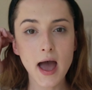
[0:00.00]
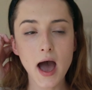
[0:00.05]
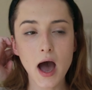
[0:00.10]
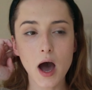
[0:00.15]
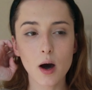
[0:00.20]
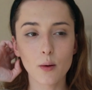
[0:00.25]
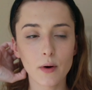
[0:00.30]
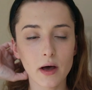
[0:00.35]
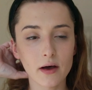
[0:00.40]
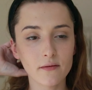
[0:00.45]

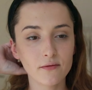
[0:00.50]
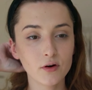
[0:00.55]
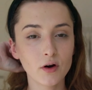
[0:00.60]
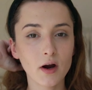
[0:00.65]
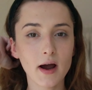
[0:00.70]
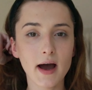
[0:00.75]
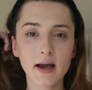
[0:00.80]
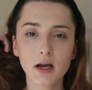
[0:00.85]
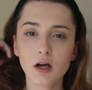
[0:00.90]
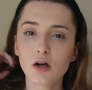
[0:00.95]

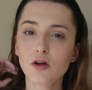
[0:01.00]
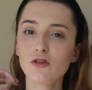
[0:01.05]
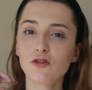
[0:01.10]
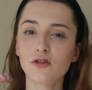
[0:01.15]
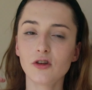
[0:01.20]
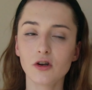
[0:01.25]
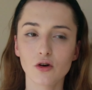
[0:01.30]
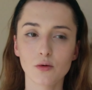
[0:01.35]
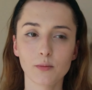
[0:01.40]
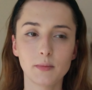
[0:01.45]
However, I
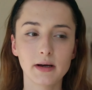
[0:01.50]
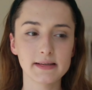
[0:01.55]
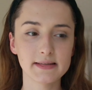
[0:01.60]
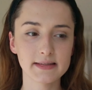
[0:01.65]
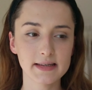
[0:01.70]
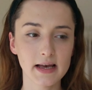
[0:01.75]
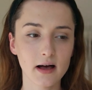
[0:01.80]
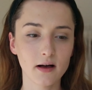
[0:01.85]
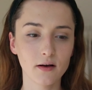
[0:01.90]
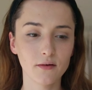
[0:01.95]
consider
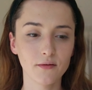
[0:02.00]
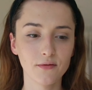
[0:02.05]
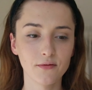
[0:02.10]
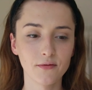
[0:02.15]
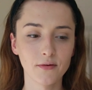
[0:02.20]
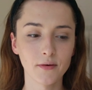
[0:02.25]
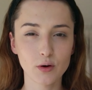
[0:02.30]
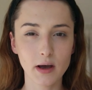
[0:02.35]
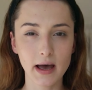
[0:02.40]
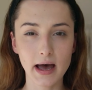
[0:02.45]

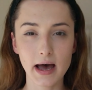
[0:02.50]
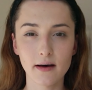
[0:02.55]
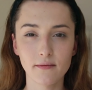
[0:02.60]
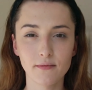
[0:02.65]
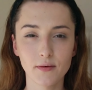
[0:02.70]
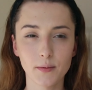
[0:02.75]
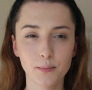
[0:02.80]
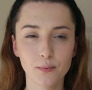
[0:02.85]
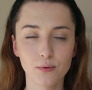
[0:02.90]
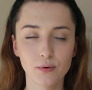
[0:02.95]
myself to
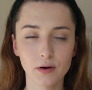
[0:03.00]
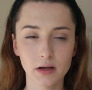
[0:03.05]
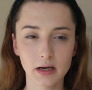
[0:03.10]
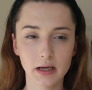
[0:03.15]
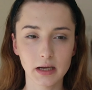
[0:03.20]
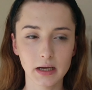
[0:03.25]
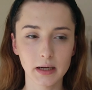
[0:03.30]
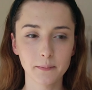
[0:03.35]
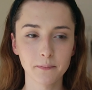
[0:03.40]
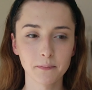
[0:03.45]
have a
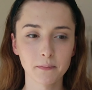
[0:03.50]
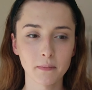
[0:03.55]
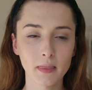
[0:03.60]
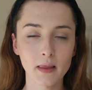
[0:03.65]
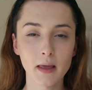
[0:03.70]
pretty